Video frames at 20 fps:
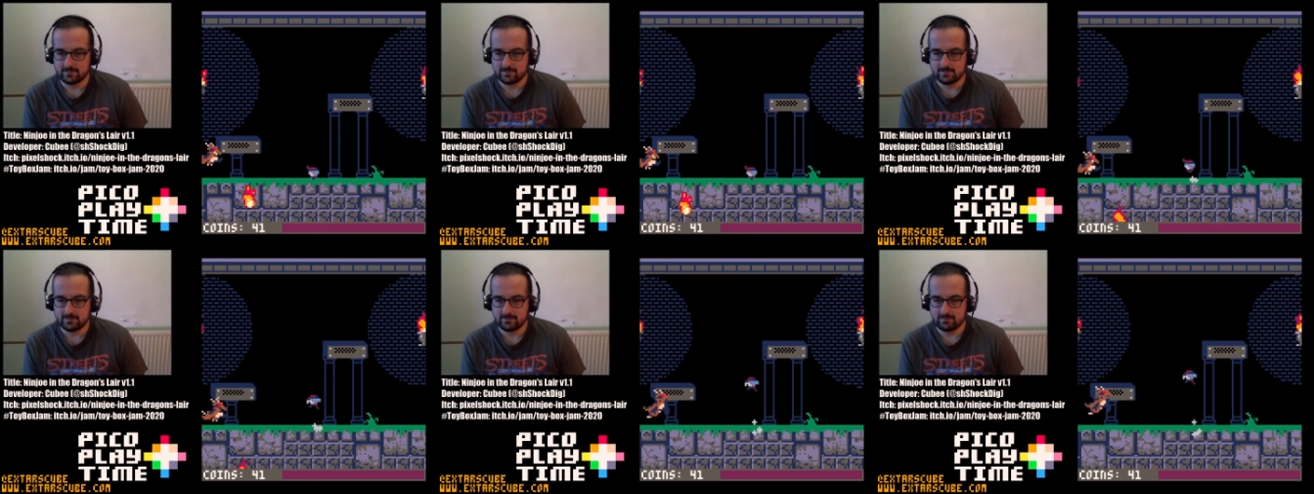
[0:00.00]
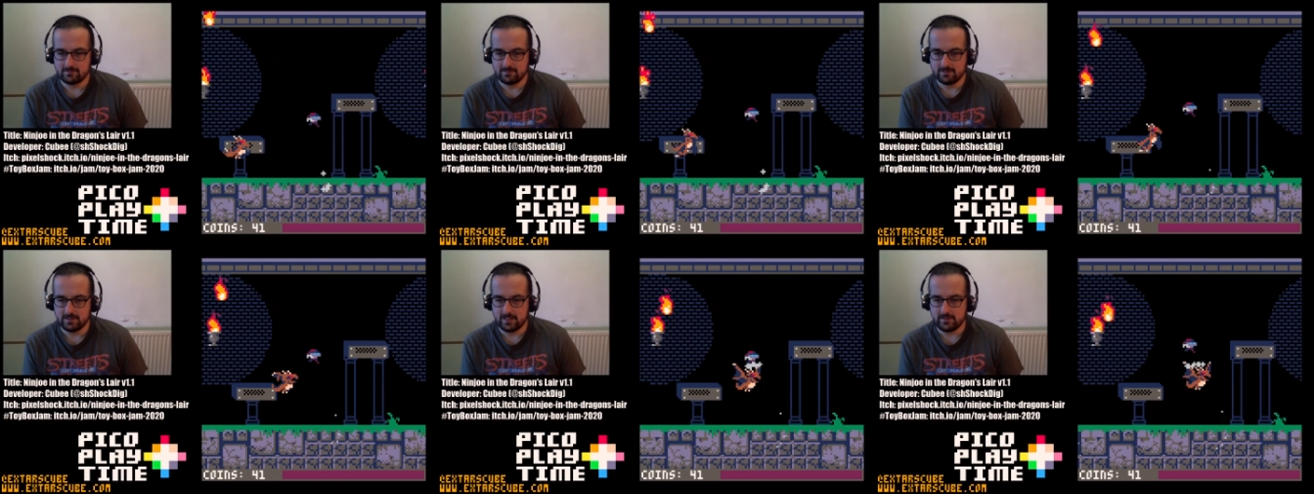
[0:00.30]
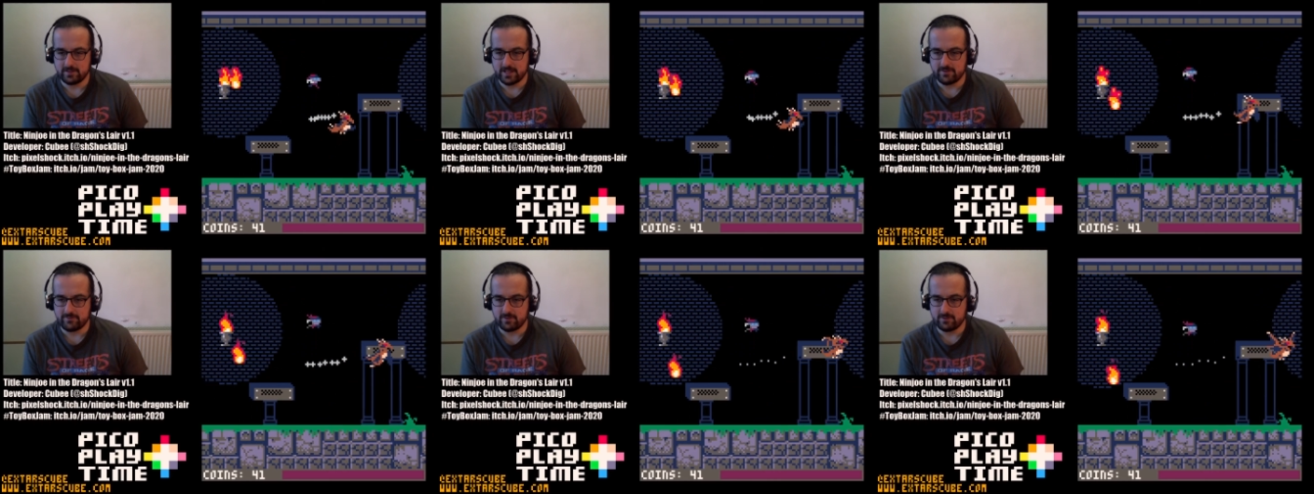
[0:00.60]
Well,
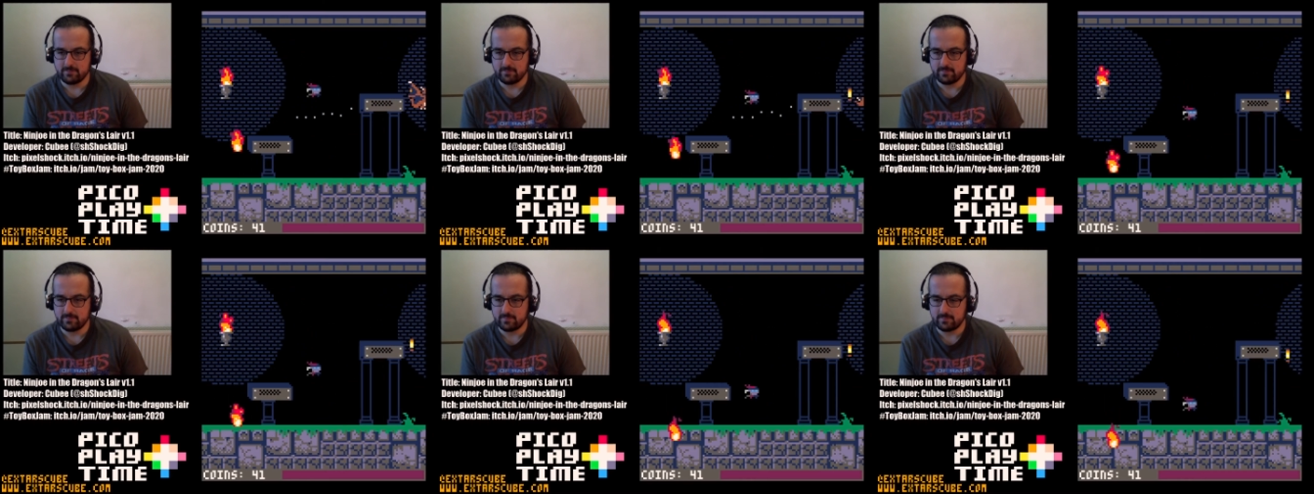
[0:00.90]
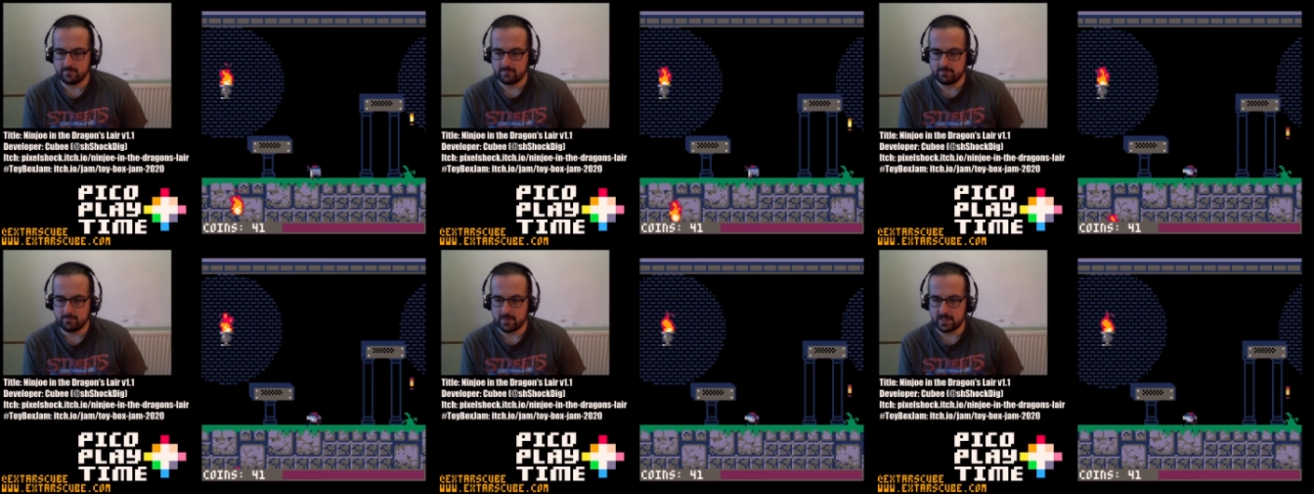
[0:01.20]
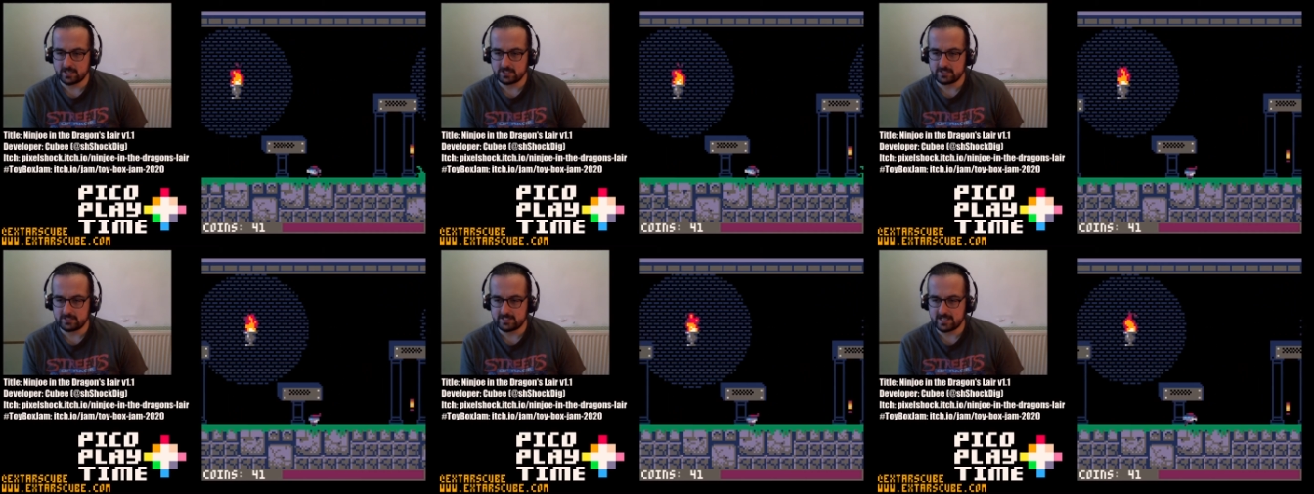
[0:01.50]
these haven't
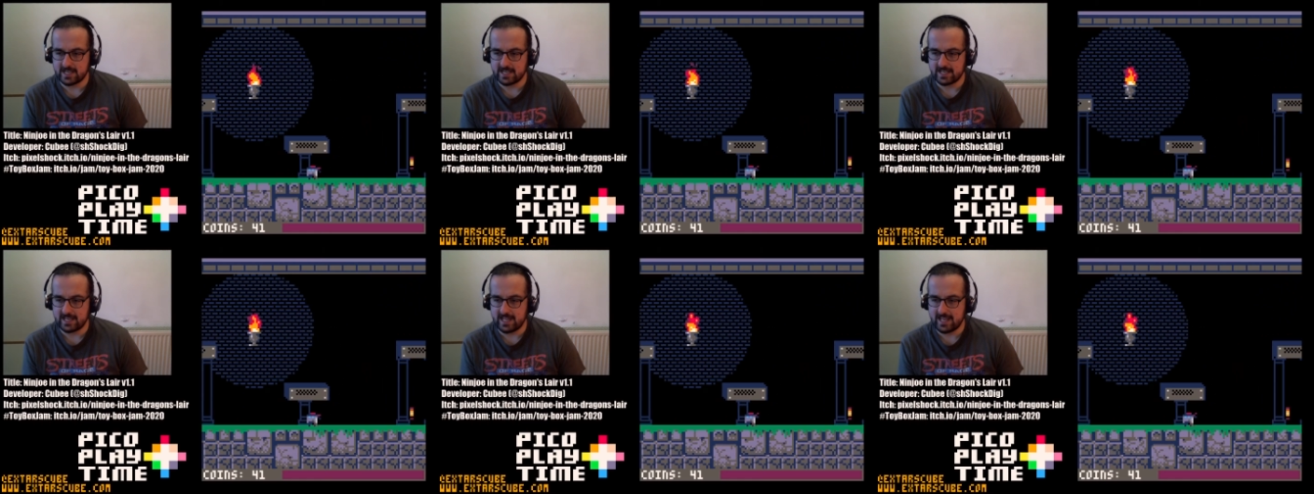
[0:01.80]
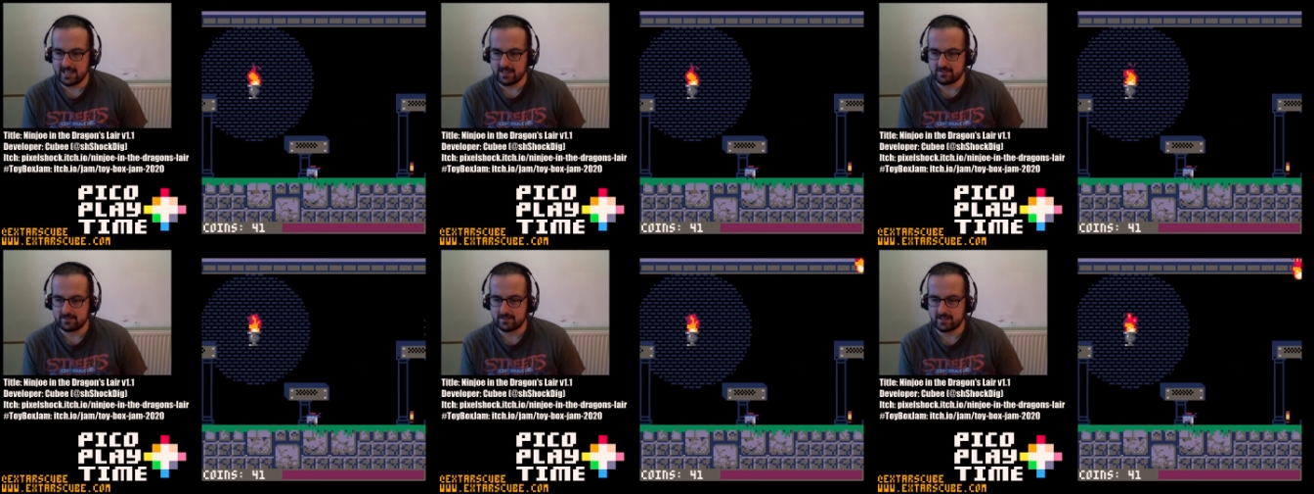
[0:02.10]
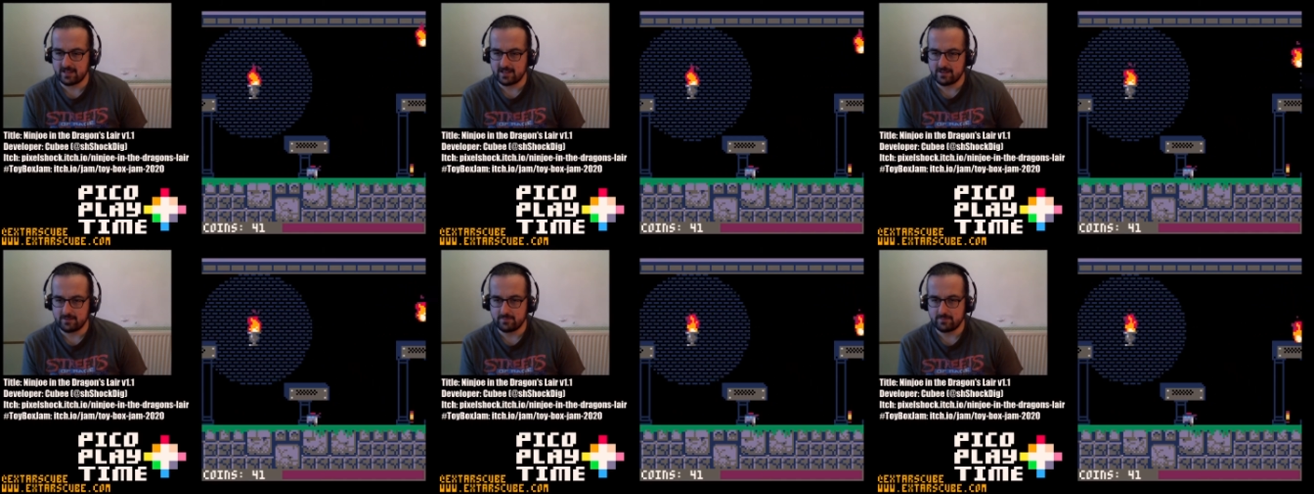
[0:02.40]
managed to take any hits
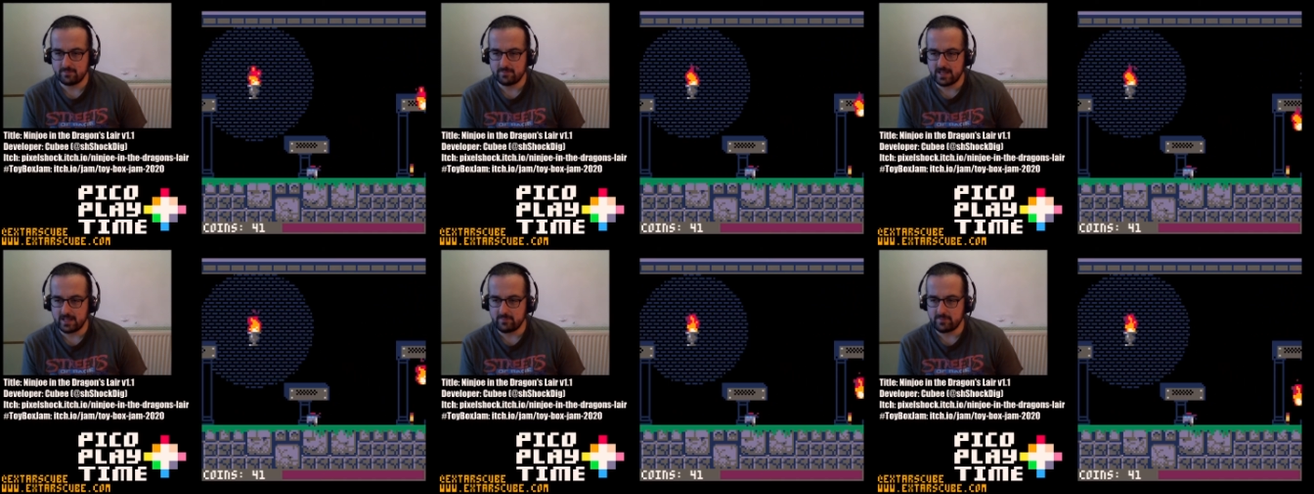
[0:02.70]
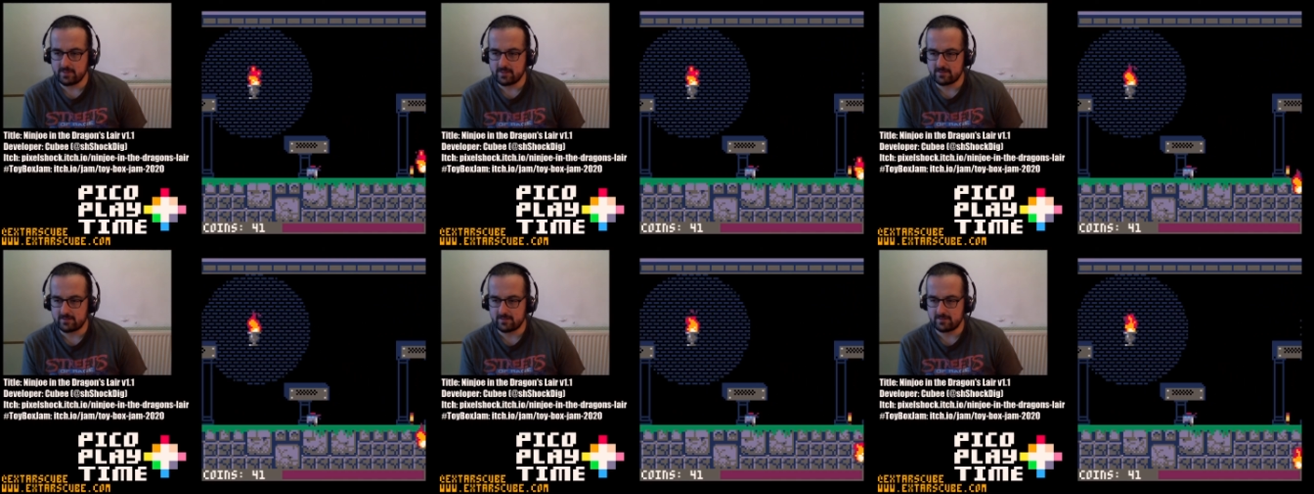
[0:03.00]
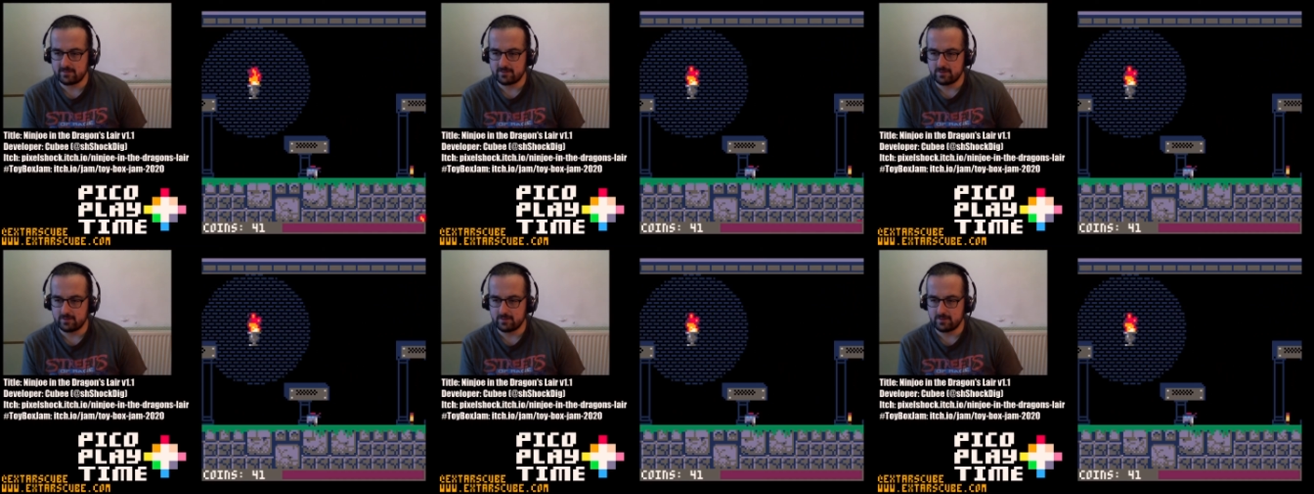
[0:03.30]
yet. Maybe this is the